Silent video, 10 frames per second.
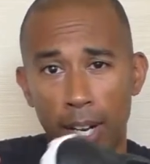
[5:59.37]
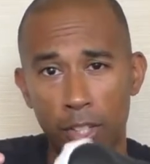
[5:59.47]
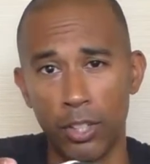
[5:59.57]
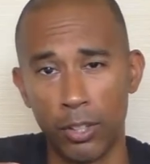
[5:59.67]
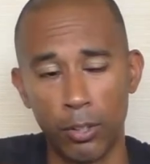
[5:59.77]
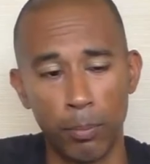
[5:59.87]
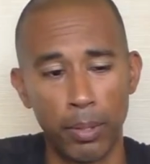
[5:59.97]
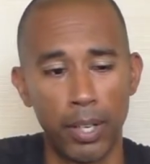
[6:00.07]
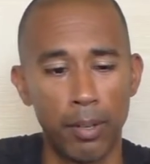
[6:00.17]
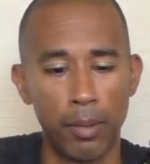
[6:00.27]
I actually do
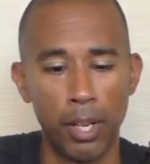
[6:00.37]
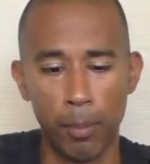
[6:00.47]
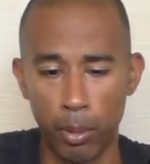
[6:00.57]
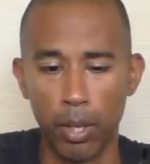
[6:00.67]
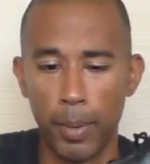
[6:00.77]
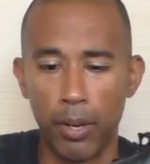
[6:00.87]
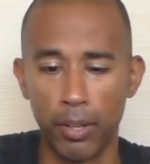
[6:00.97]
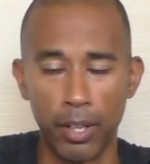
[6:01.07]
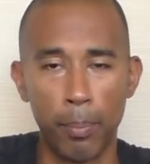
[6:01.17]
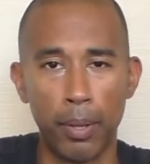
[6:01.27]
pull them
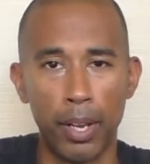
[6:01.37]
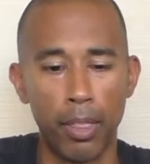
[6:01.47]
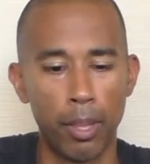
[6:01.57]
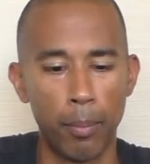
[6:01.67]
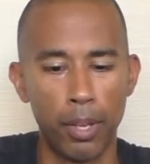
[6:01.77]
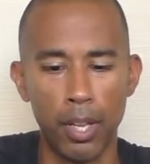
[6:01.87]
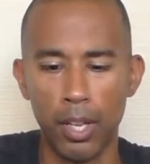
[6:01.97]
out and I play in them.